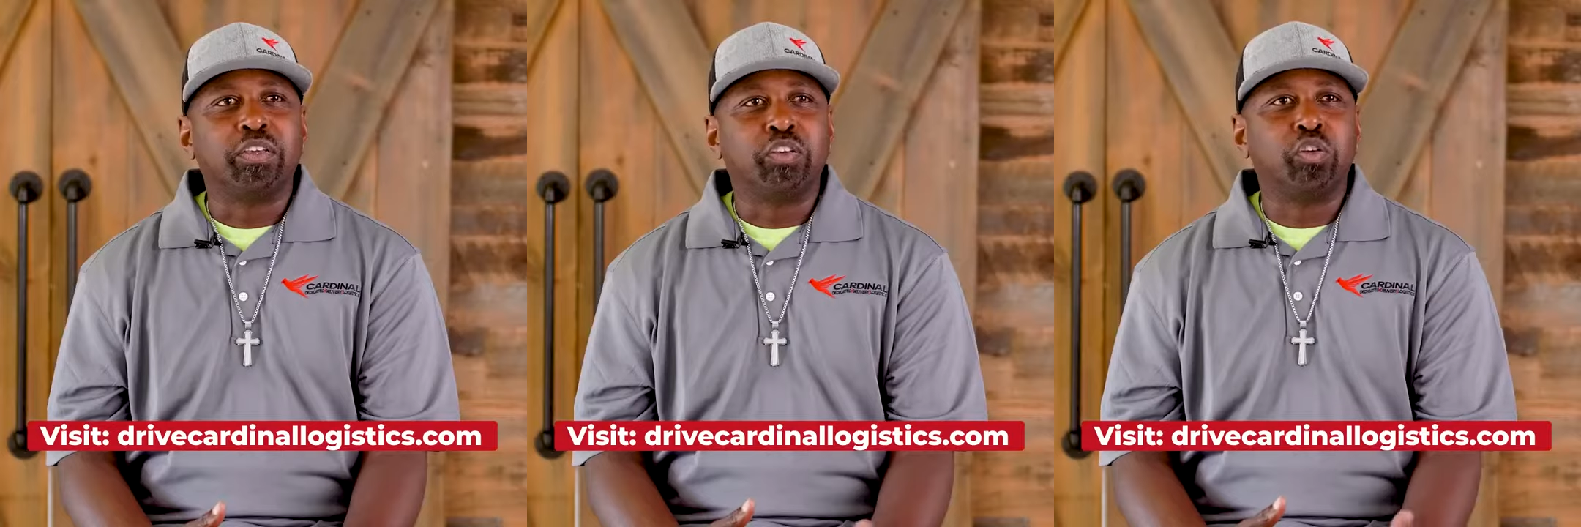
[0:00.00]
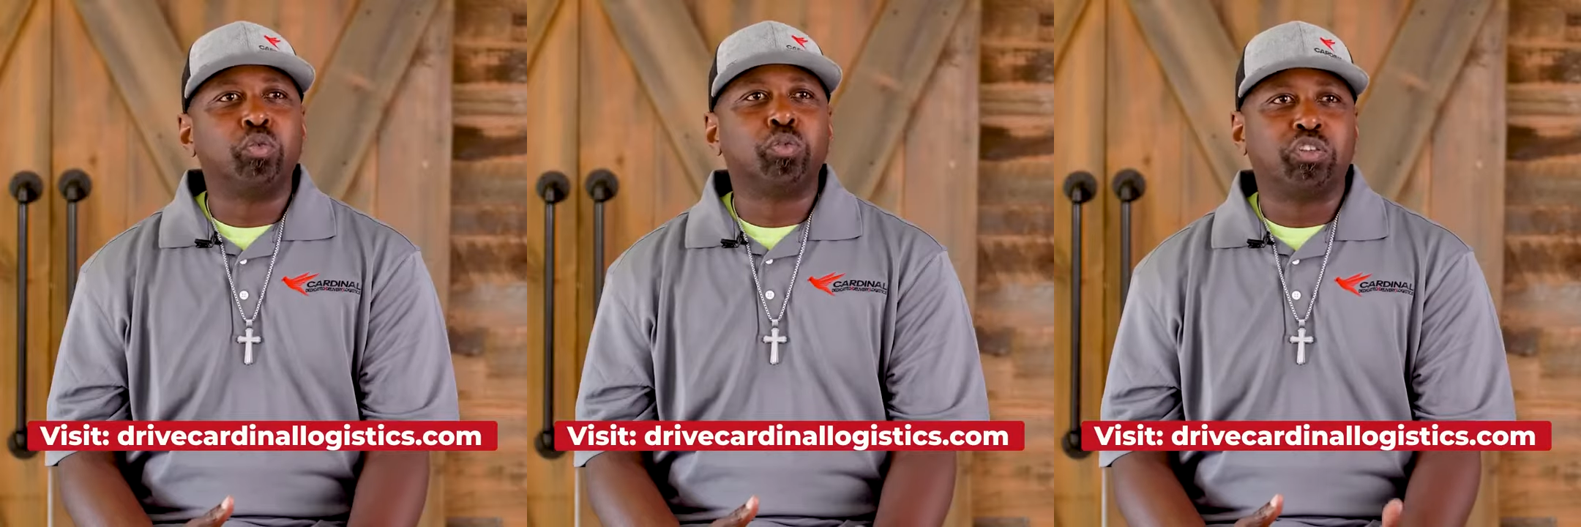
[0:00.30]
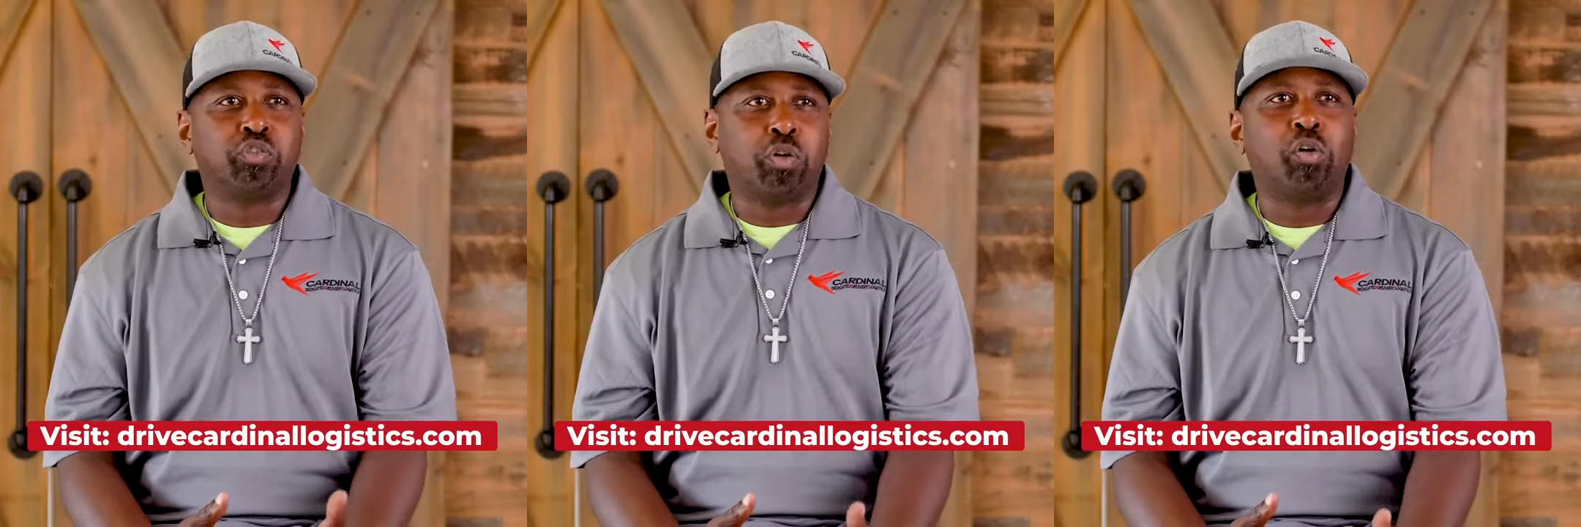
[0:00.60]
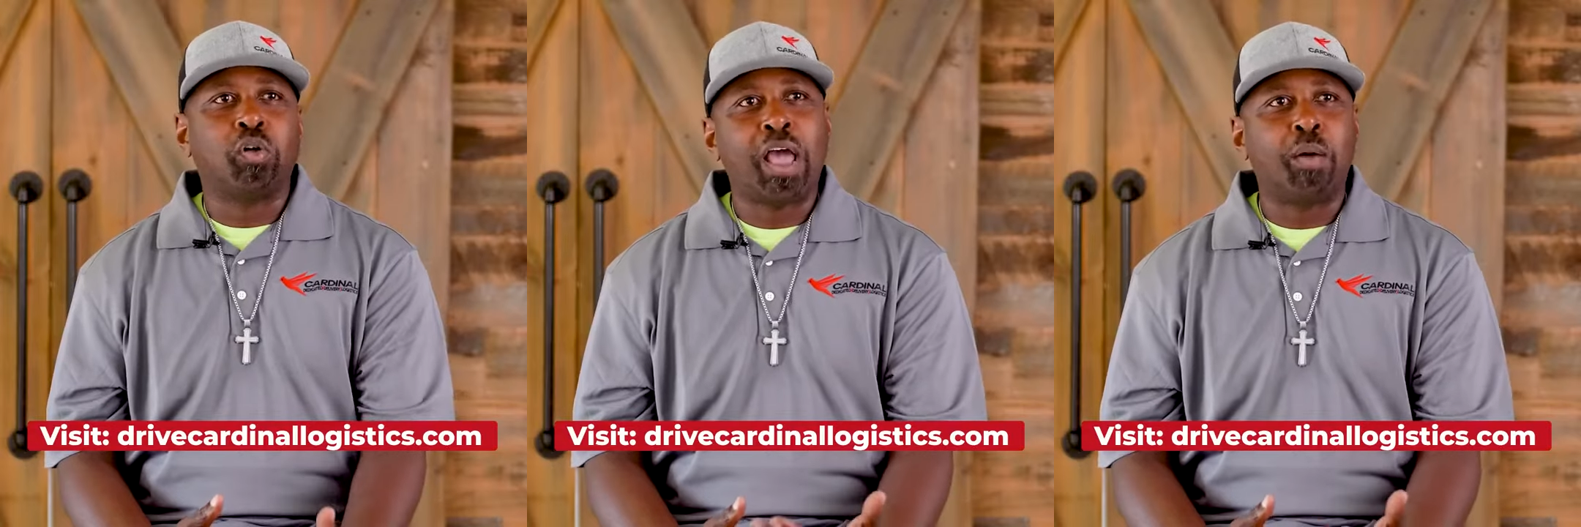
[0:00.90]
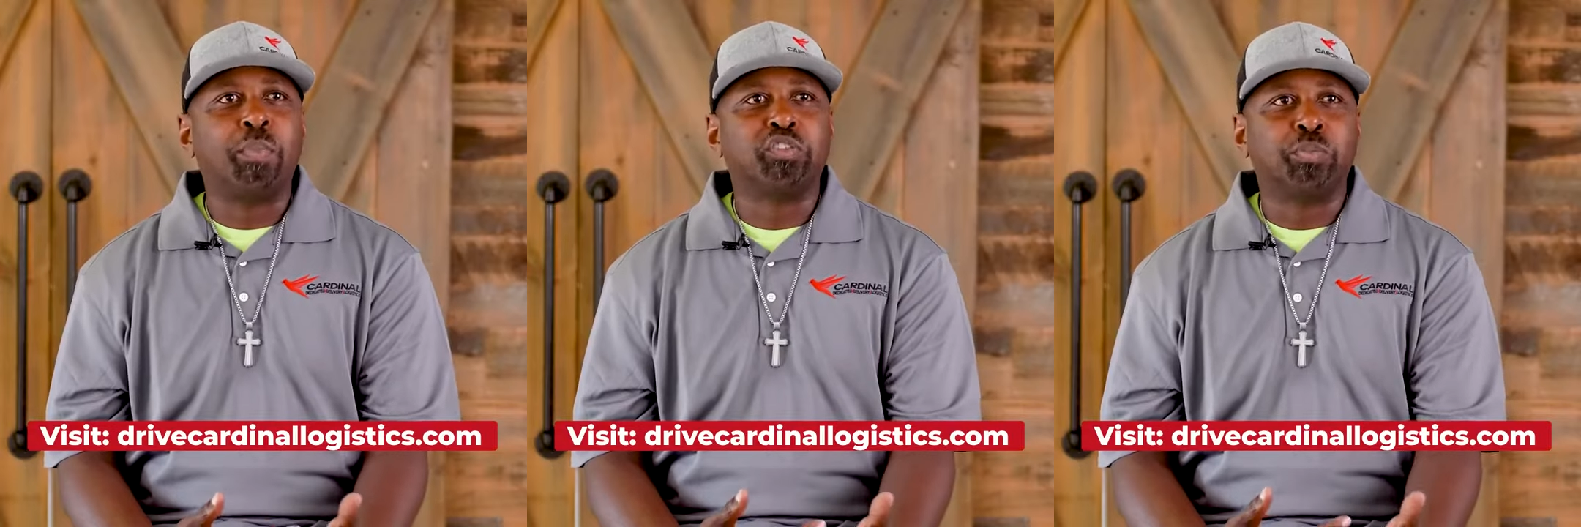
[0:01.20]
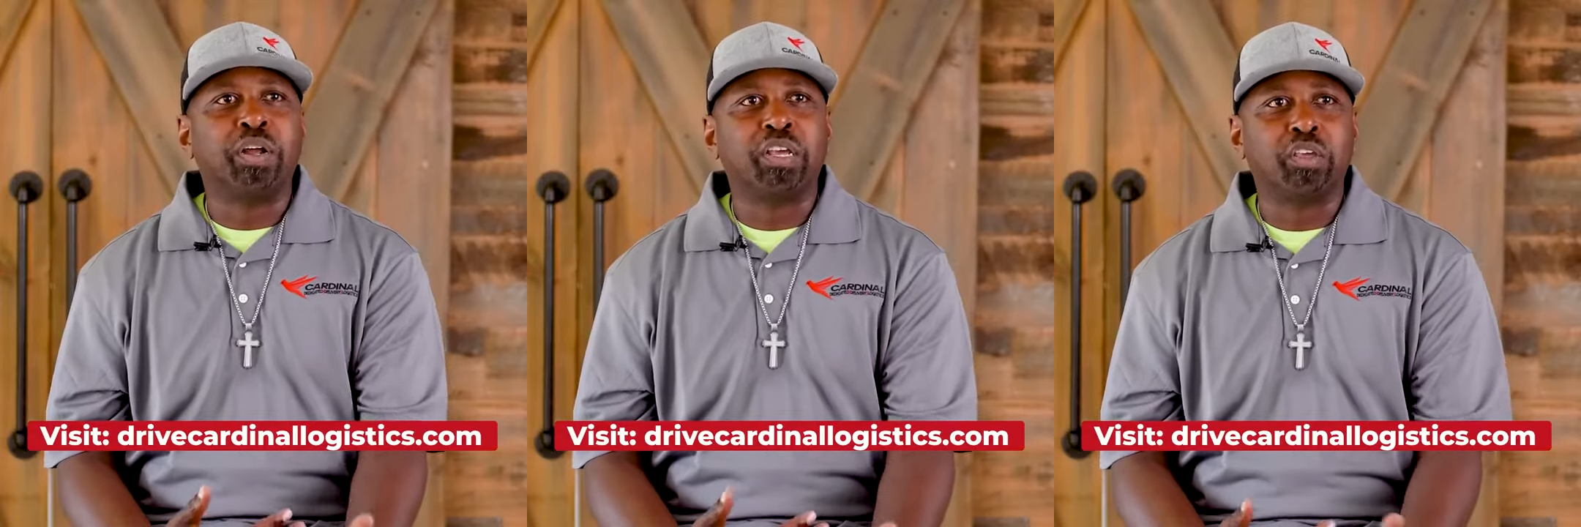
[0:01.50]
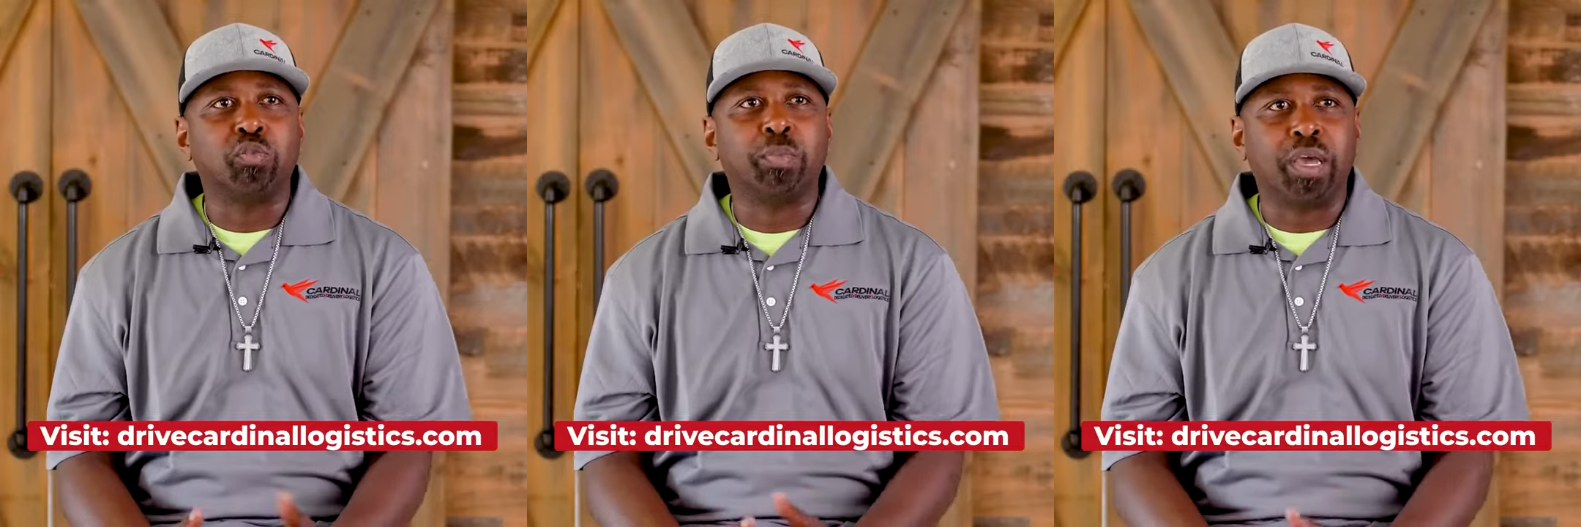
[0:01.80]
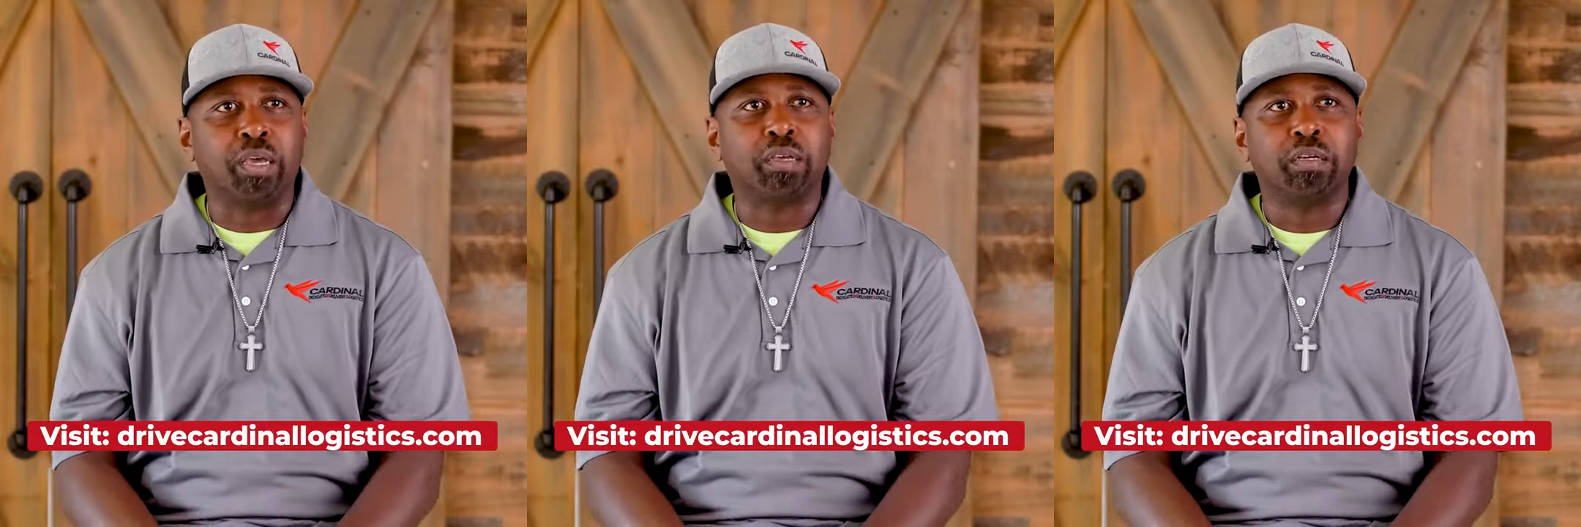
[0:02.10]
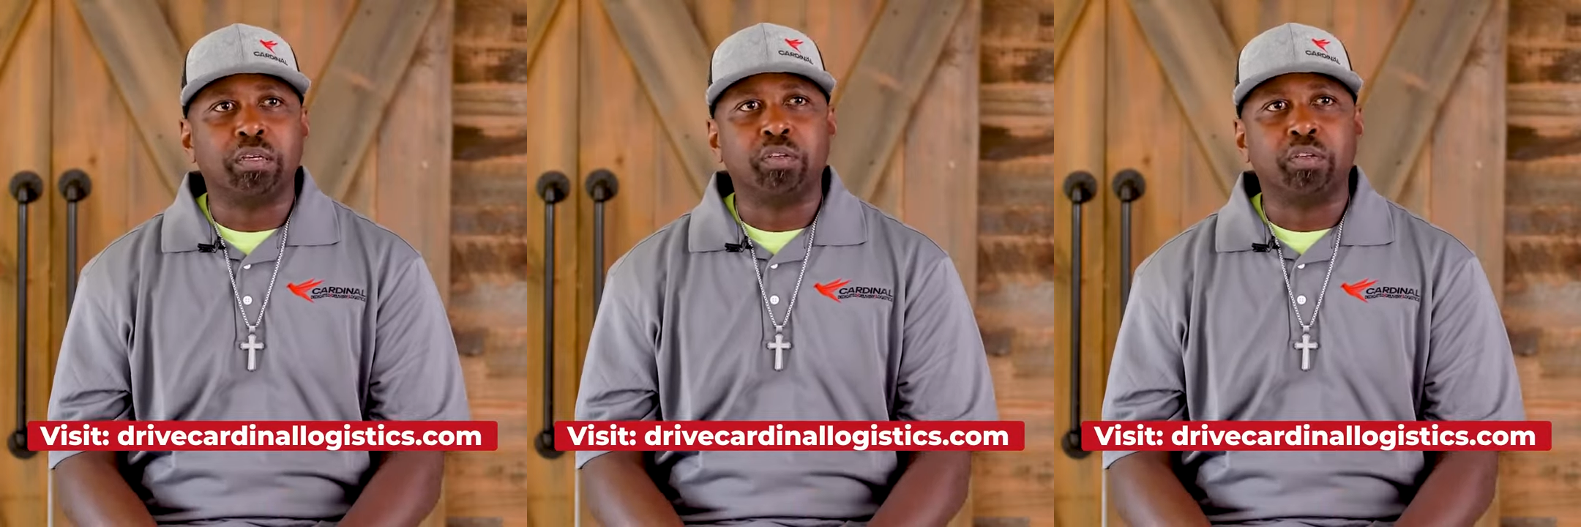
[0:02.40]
You control how much money you make.